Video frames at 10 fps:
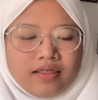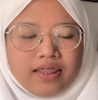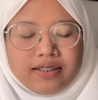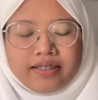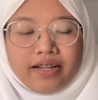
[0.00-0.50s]

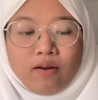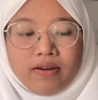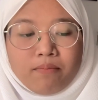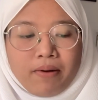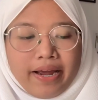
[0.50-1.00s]
things that I
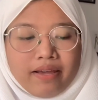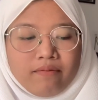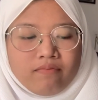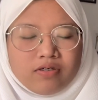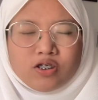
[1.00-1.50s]
want to buy
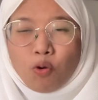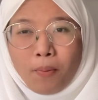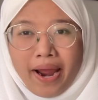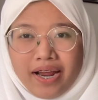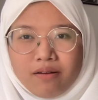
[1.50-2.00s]
so
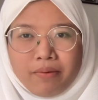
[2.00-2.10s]
bad,